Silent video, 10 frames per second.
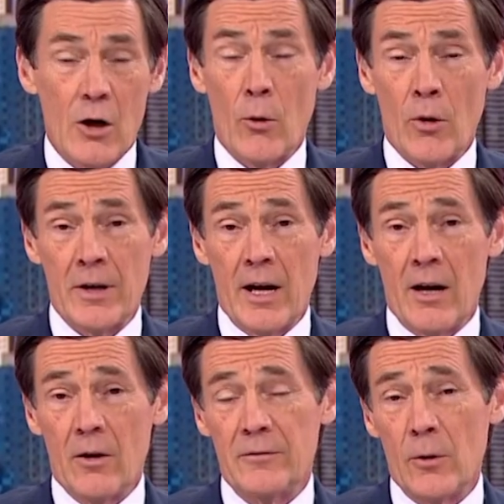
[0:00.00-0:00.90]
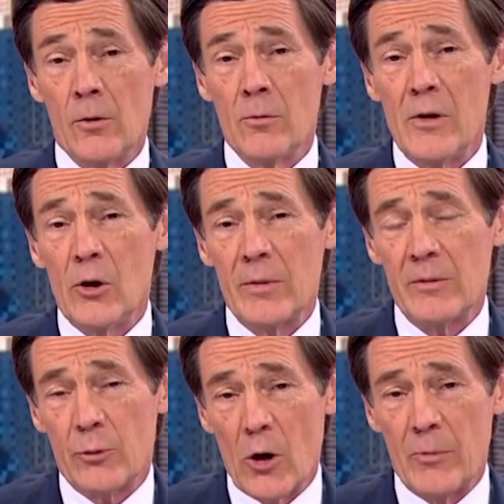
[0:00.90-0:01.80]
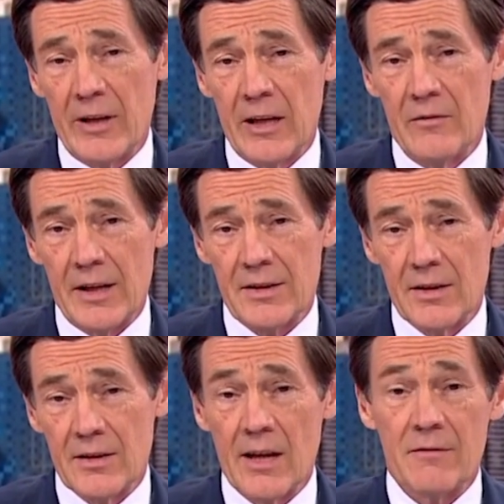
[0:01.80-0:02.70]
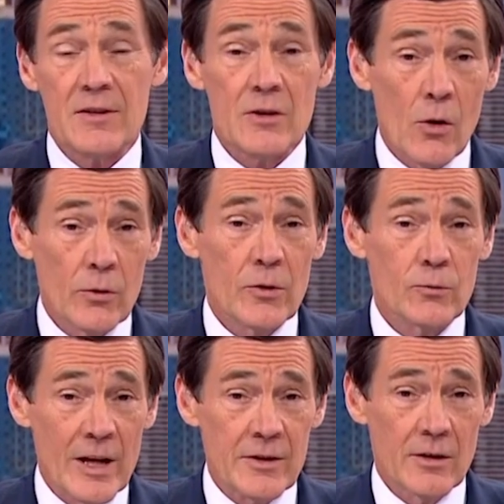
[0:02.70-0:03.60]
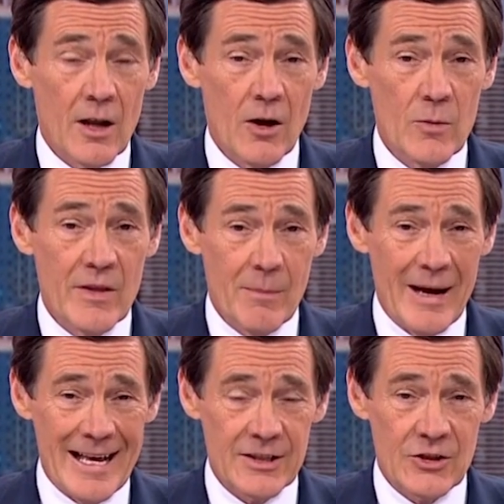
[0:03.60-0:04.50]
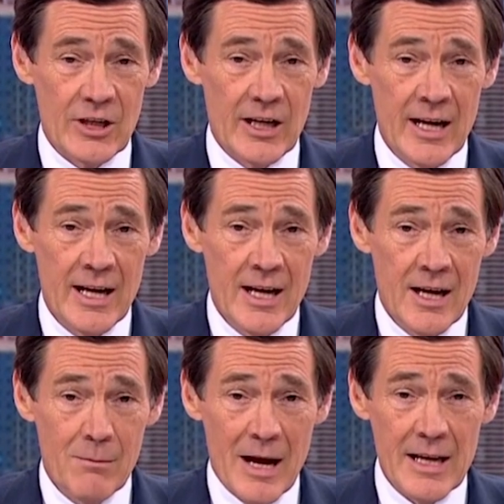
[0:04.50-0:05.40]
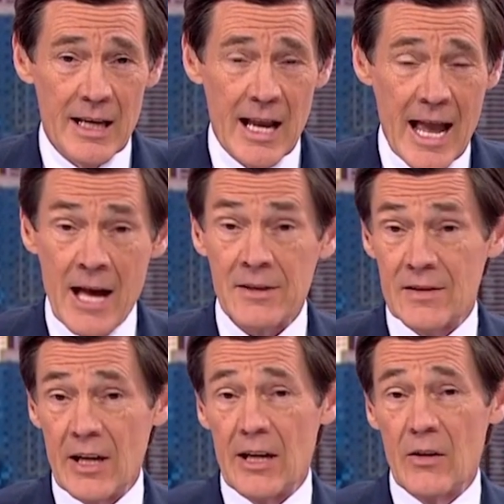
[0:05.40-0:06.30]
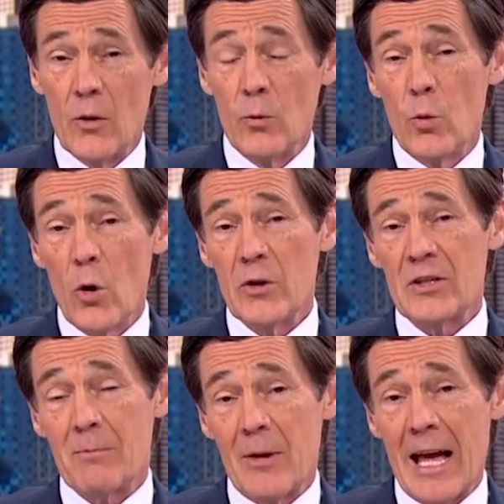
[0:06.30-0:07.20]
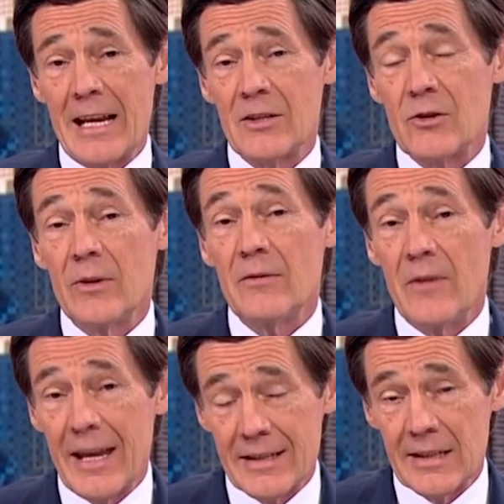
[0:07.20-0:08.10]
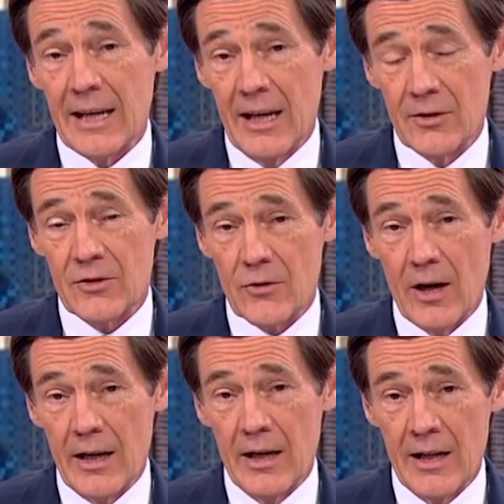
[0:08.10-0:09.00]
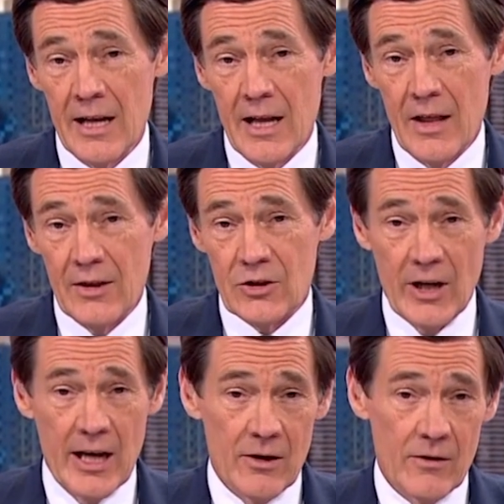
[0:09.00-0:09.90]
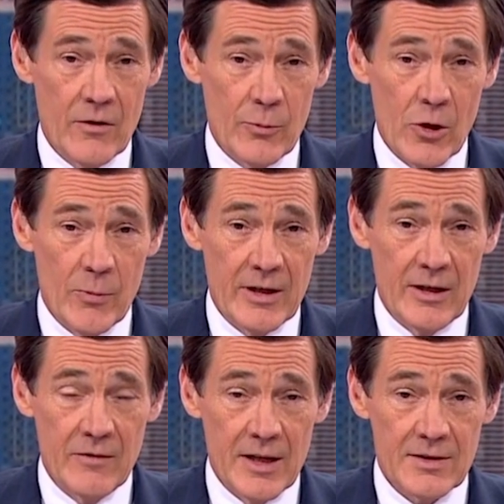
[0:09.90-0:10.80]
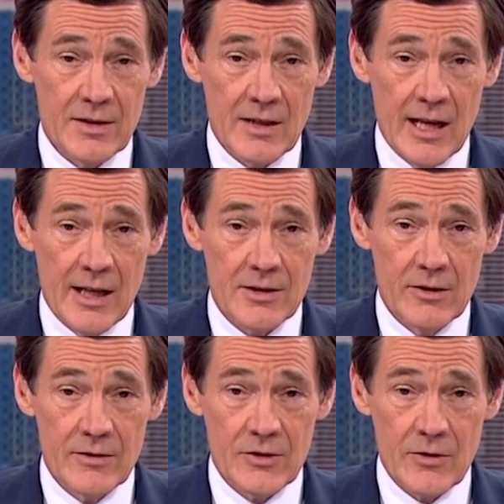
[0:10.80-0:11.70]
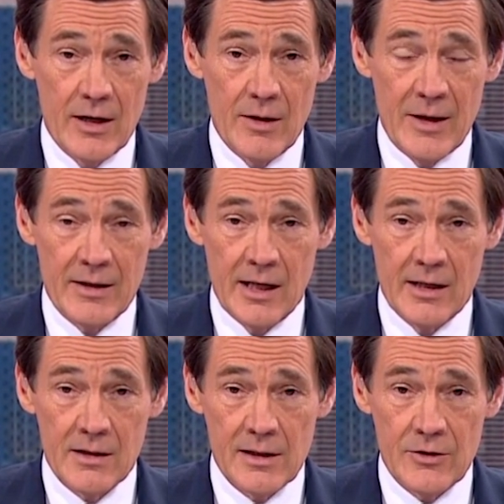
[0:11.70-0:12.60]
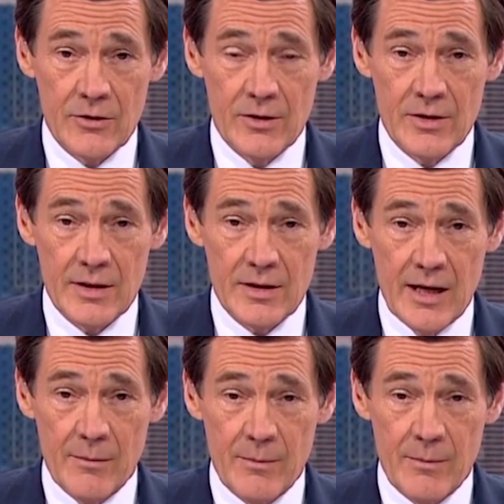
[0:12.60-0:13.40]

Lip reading: A quarter of all Melbourne property investors have sold a rental home in the past year, making our city the worst place to invest in Australia. The chair of the Property Investors Council of Australia, Ben Kingsley, joins us